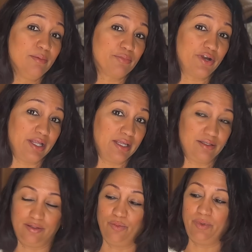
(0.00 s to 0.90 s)
pretty
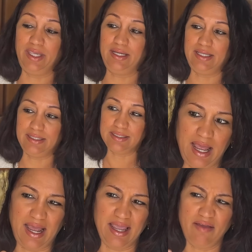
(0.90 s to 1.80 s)
the way it is.
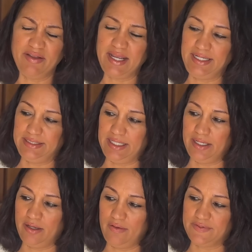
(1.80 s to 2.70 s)
I have an
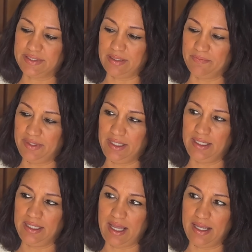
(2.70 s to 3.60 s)
idea of
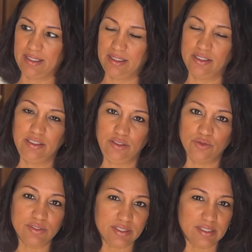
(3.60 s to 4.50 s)
something I can
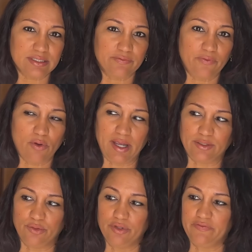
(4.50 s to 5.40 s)
use this for. I
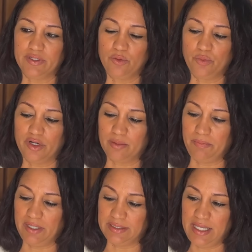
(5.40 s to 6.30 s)
don't know if it'll work,
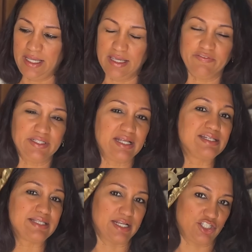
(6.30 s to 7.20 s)
but if it
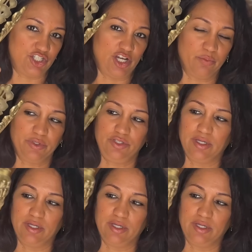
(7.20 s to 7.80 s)
does, I'll share it with you